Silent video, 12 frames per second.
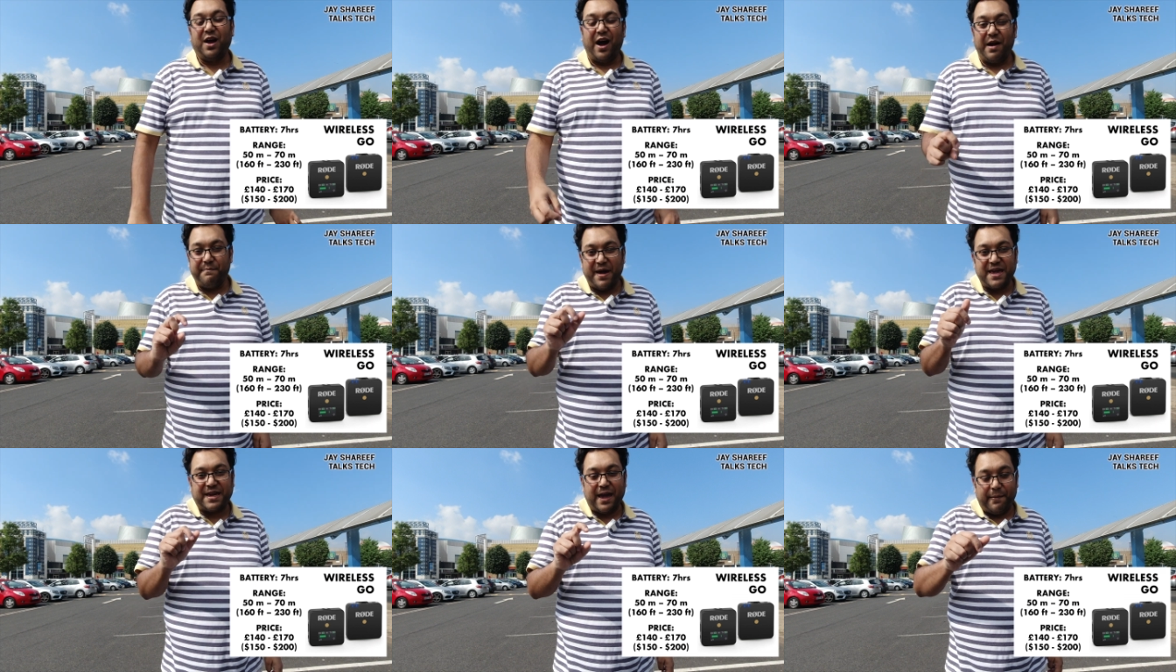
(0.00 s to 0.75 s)
I
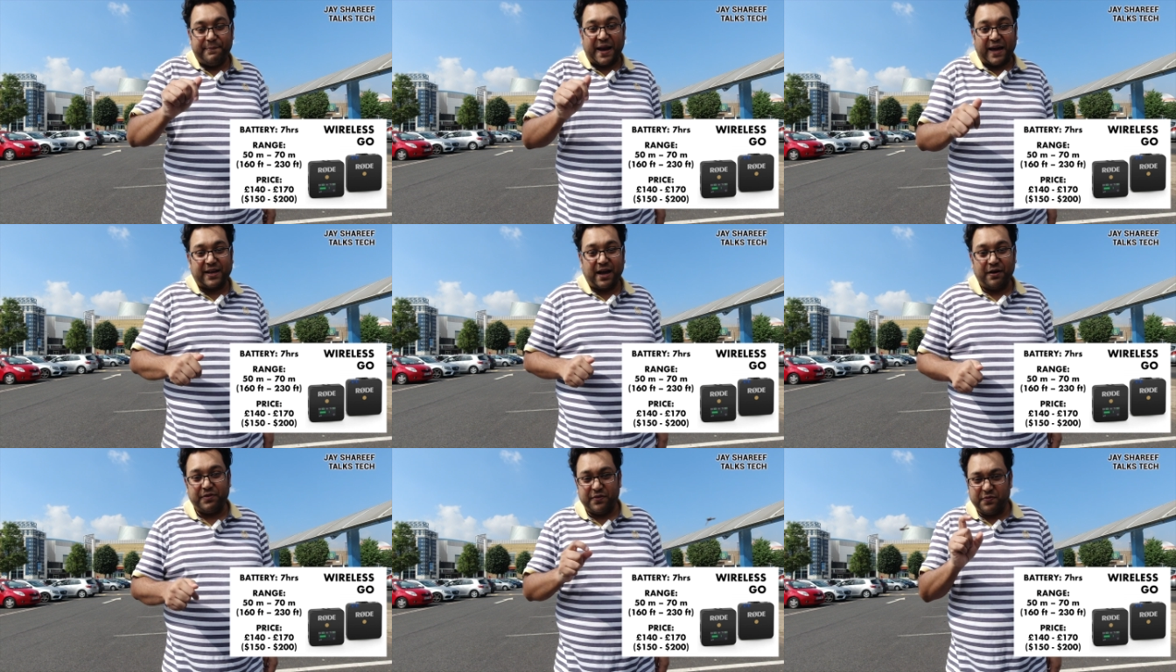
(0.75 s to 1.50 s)
may get a black
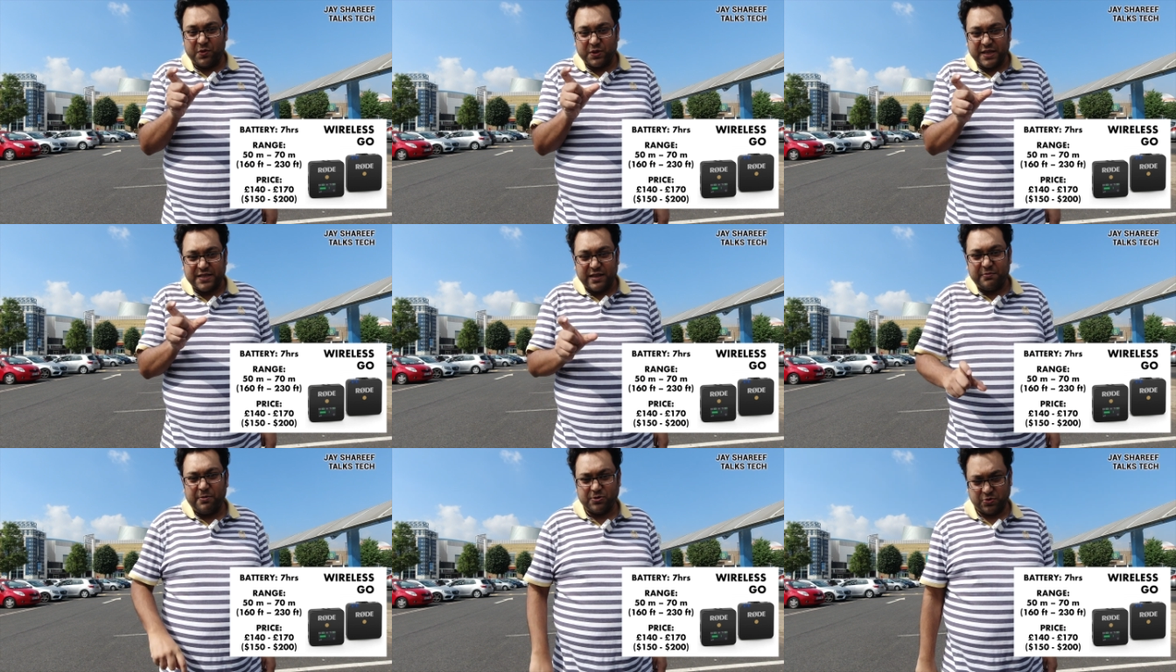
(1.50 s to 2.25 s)
cover for these
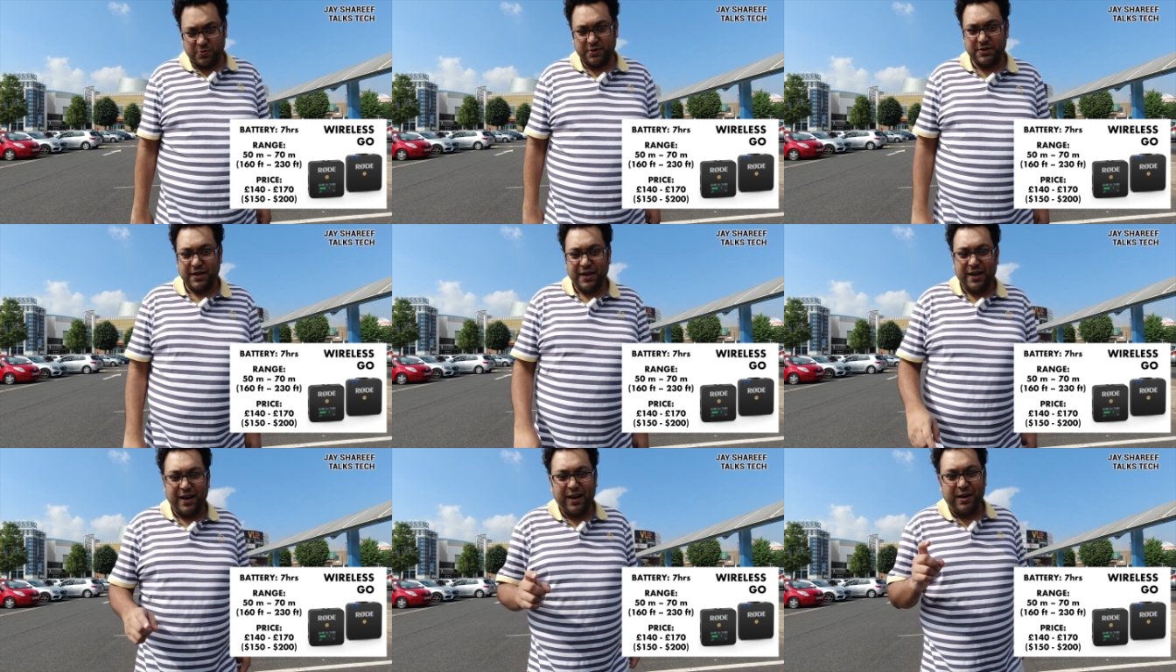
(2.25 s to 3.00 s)
little modules
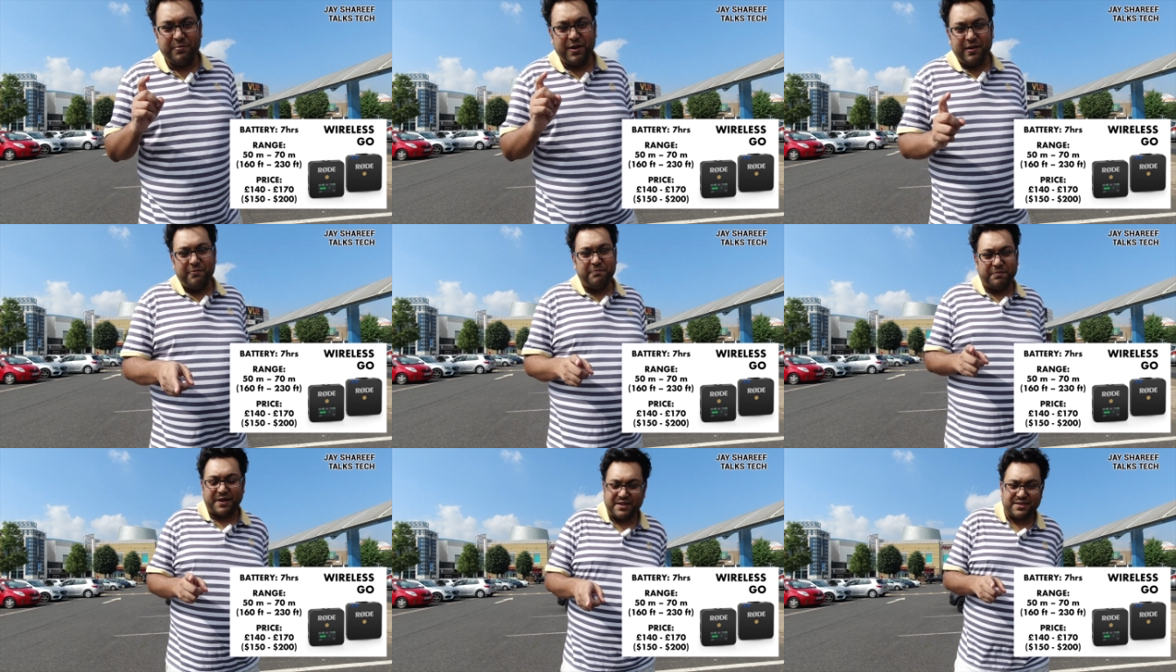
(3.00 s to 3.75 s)

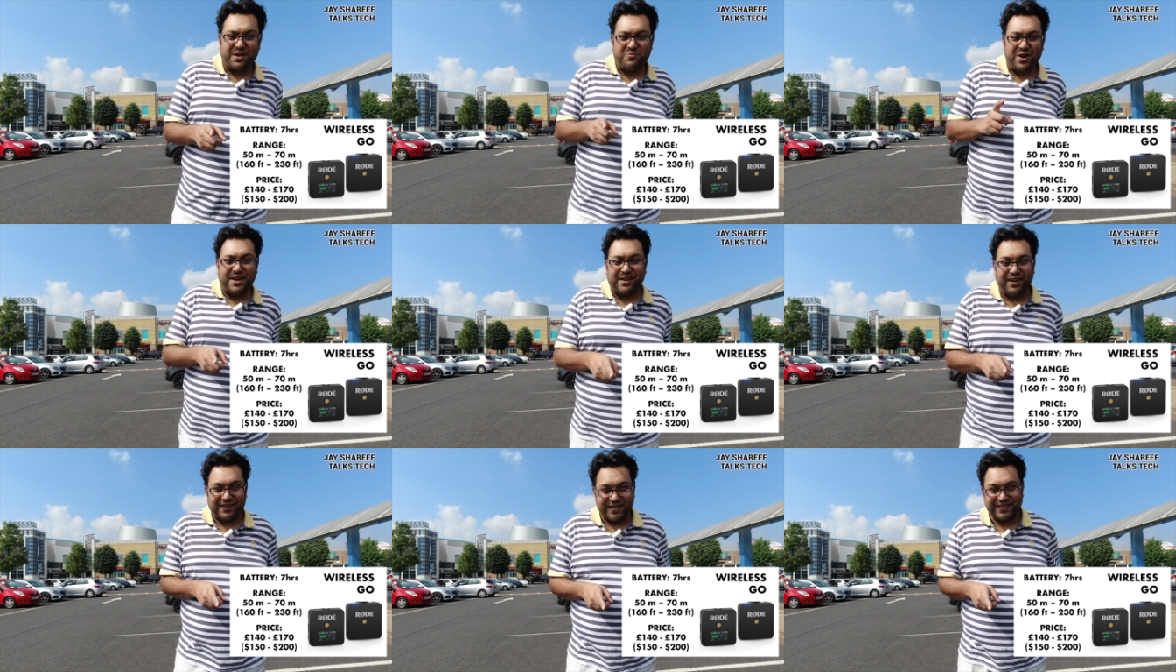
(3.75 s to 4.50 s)
because I really
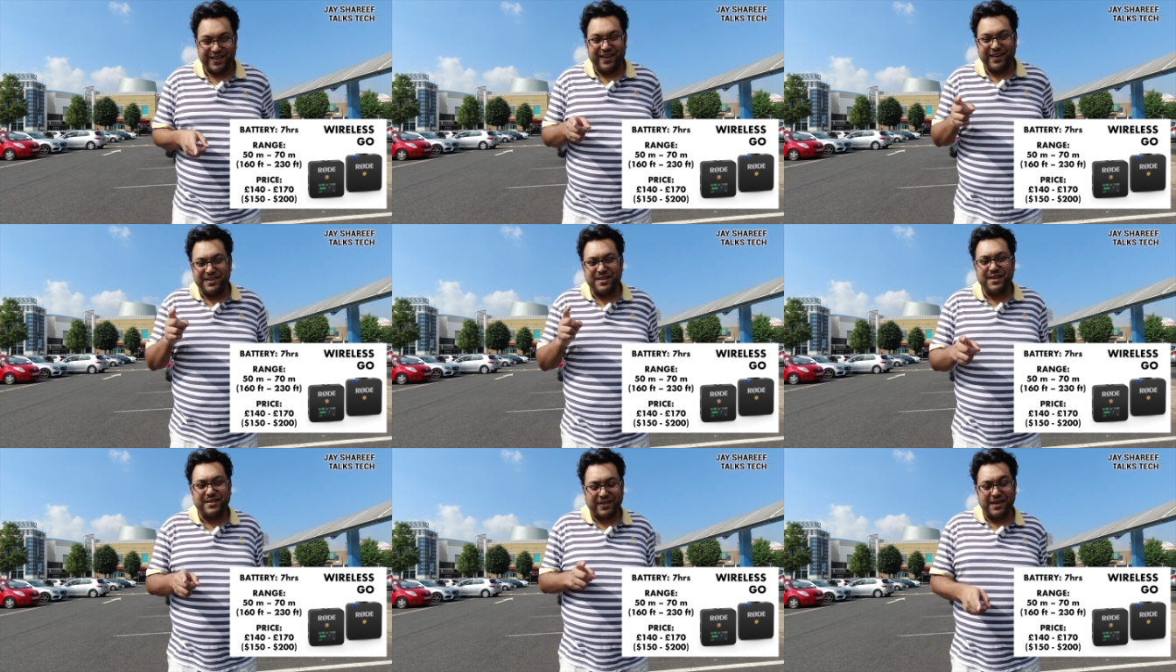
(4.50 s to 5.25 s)
like this and I
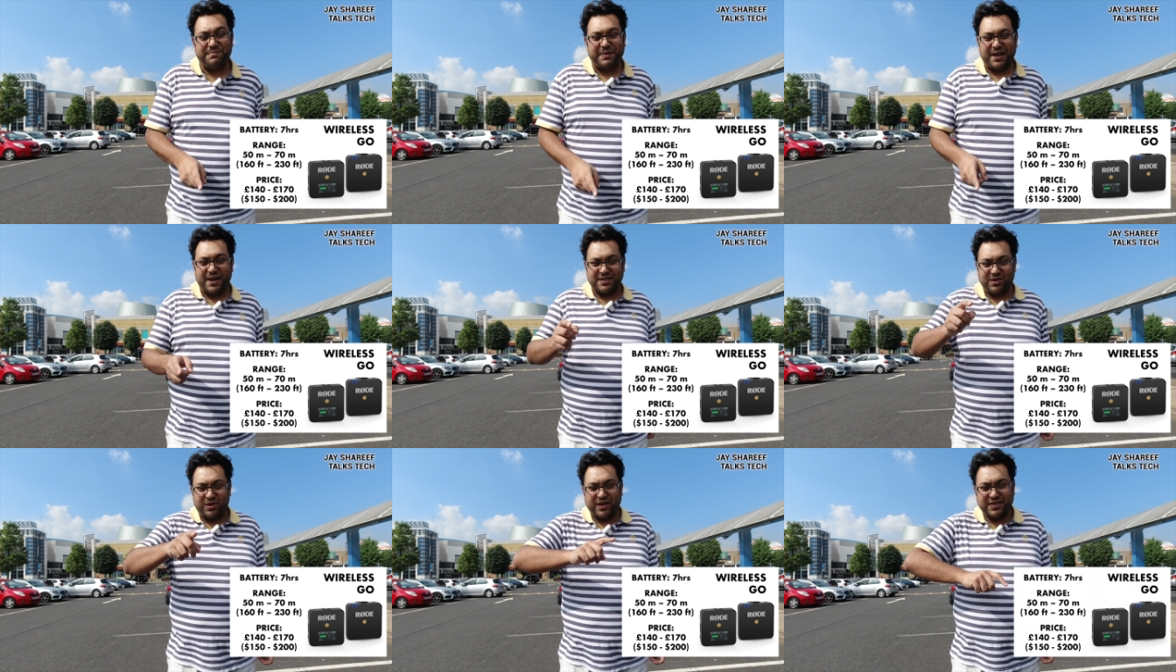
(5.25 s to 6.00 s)
intend to keep it as
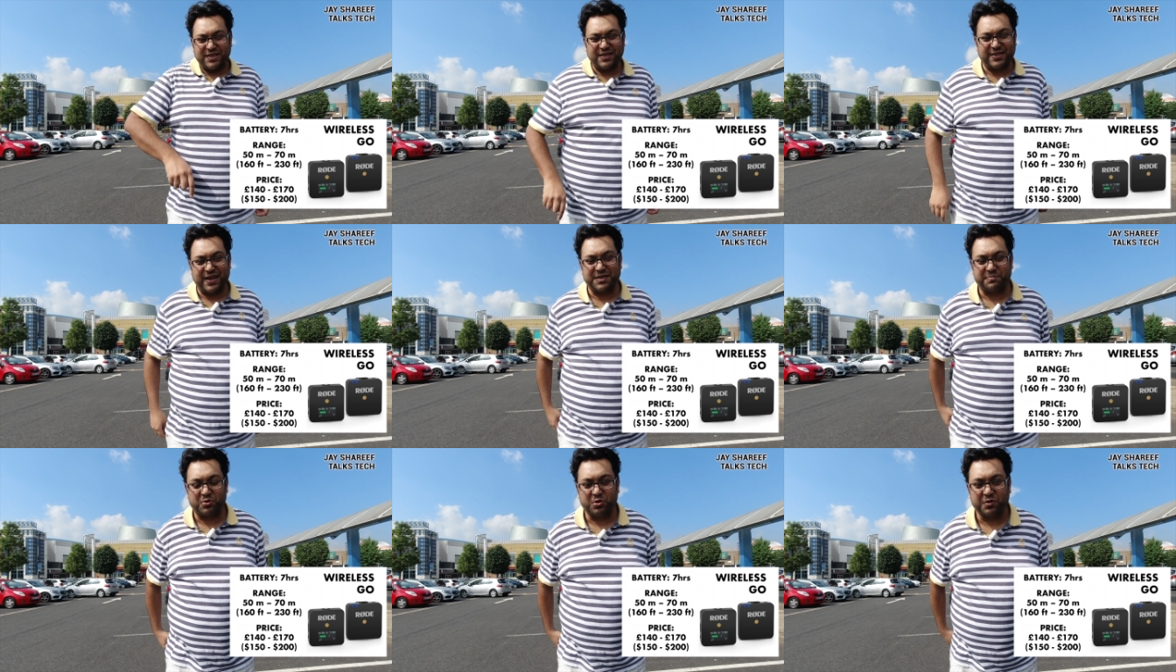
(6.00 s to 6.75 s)
long as this
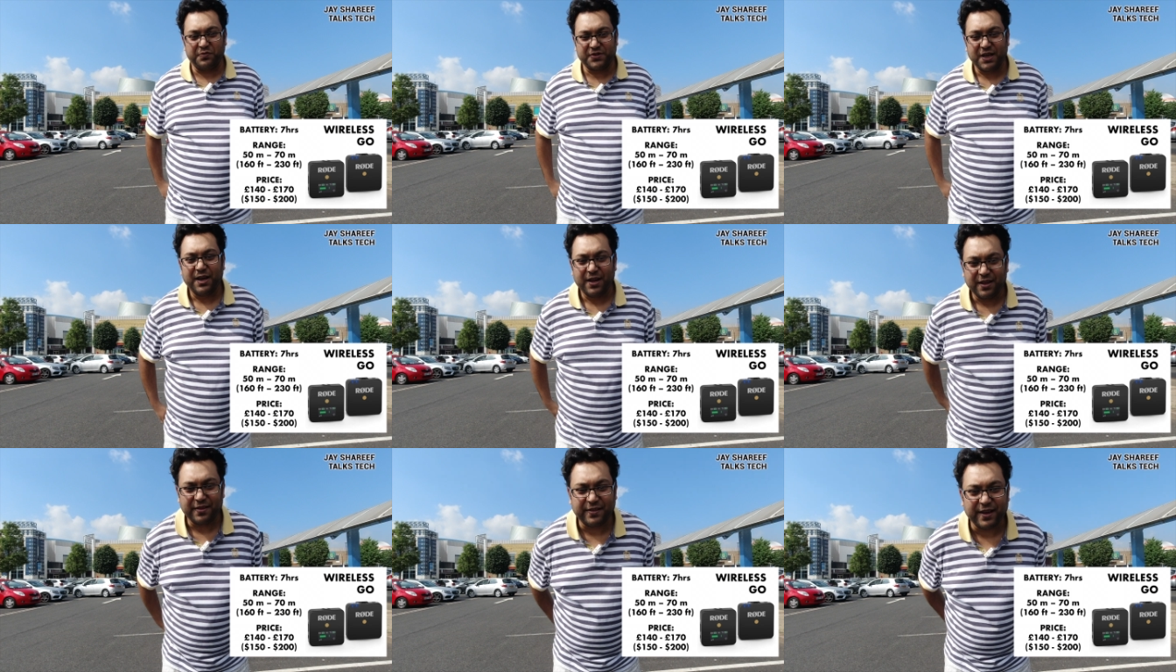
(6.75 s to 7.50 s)
test proves
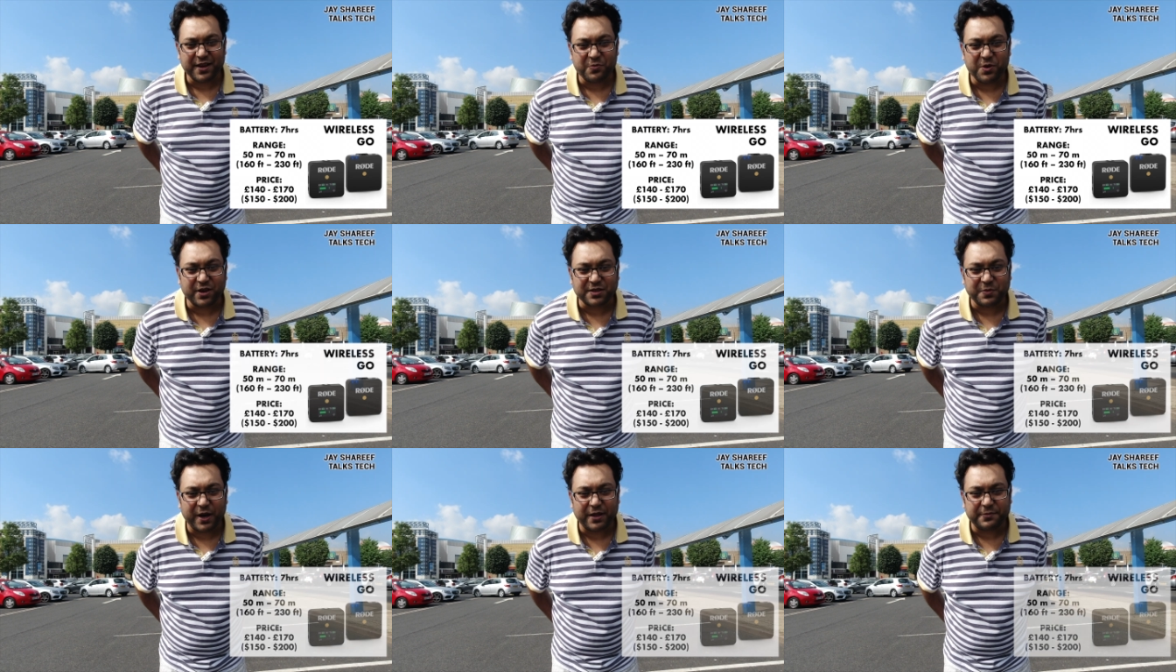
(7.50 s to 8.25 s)
that it works
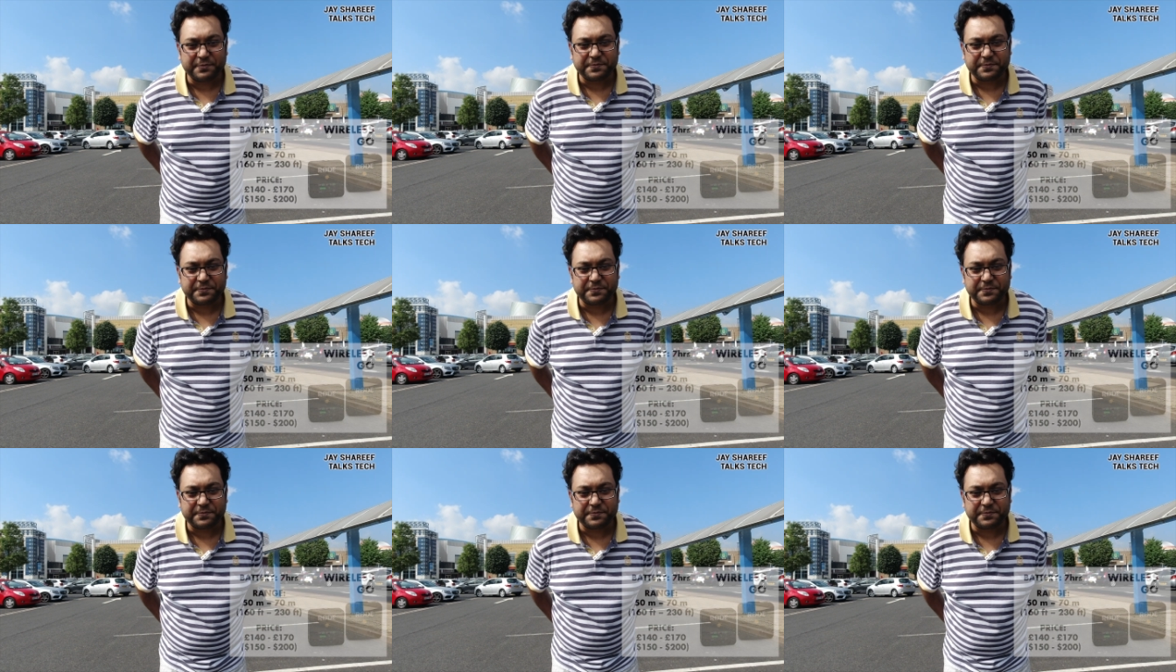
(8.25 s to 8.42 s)
well.